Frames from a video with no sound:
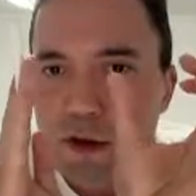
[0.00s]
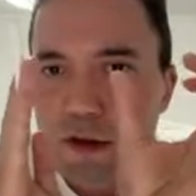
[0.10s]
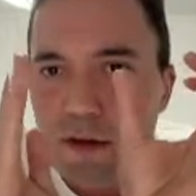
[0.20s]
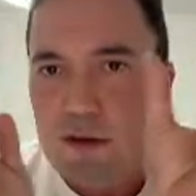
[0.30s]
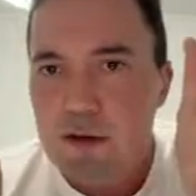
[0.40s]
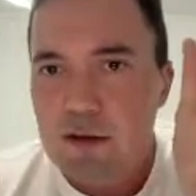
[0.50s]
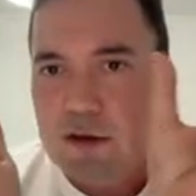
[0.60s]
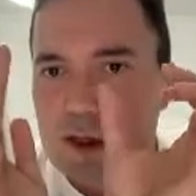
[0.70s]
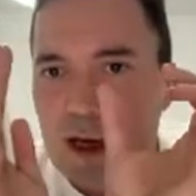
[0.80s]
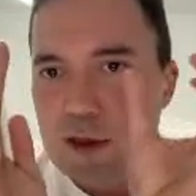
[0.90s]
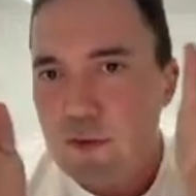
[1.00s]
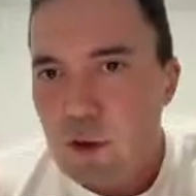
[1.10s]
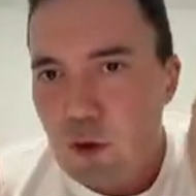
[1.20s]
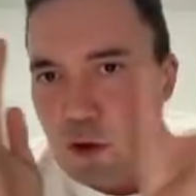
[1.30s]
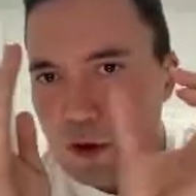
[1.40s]
the size of
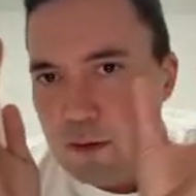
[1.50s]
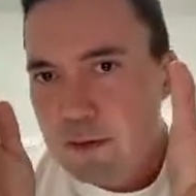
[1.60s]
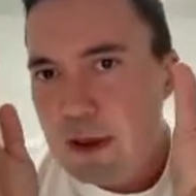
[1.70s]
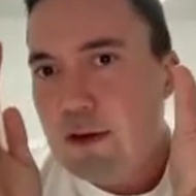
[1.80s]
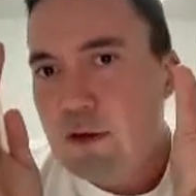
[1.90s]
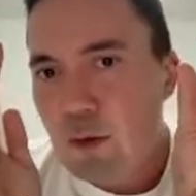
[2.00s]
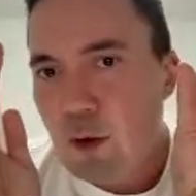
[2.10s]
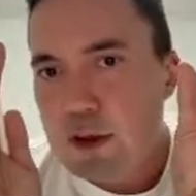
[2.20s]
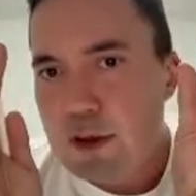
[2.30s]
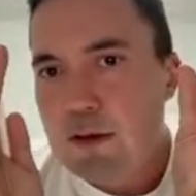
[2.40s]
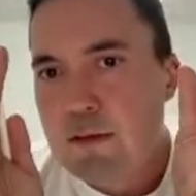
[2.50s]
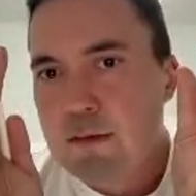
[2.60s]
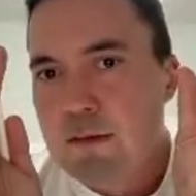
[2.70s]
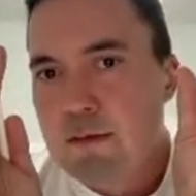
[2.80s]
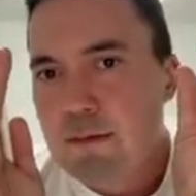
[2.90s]
the order if you wanted,
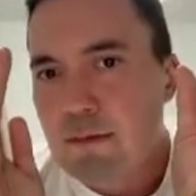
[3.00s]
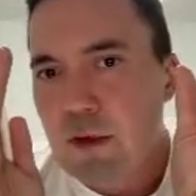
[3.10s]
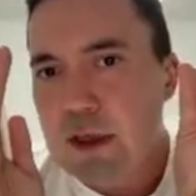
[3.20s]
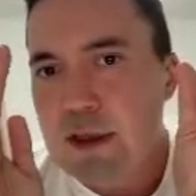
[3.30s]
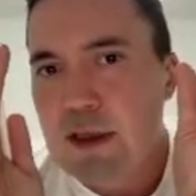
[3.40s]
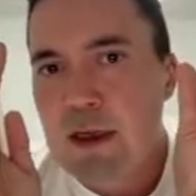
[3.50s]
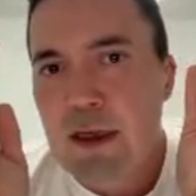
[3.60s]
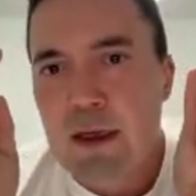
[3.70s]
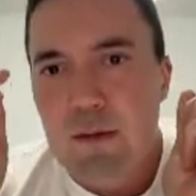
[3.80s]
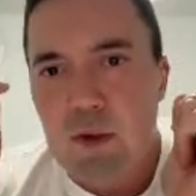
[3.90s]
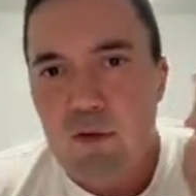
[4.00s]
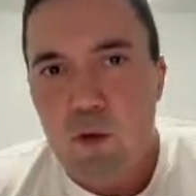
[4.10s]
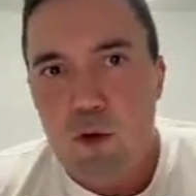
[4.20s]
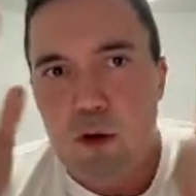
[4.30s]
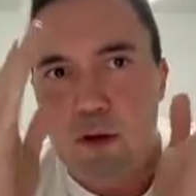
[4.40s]
right?
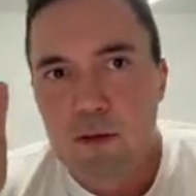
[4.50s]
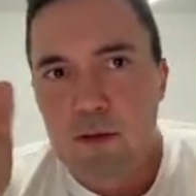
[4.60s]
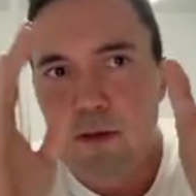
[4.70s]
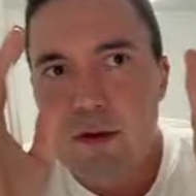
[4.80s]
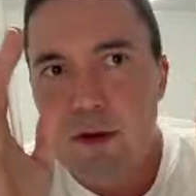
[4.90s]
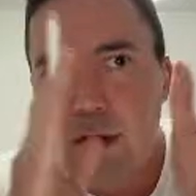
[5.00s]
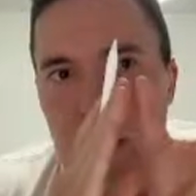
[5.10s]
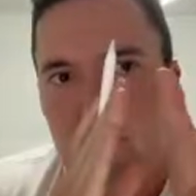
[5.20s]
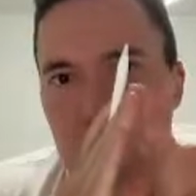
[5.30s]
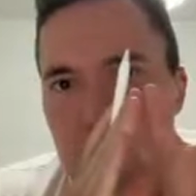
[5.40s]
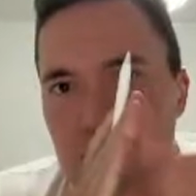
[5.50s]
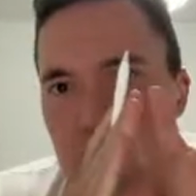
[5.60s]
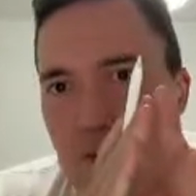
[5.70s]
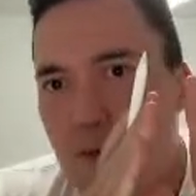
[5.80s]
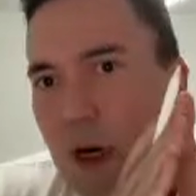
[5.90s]
Before it got filled
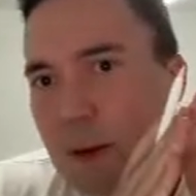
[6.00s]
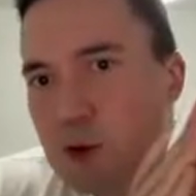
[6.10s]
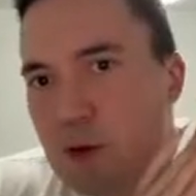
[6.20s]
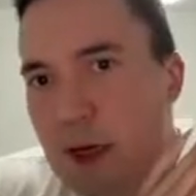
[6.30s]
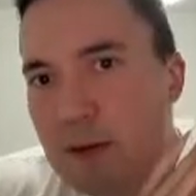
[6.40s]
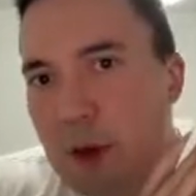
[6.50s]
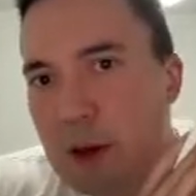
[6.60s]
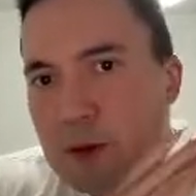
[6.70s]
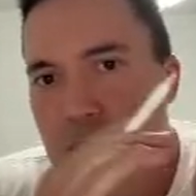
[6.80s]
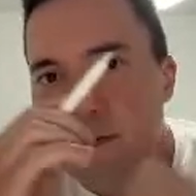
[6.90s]
up to that amount.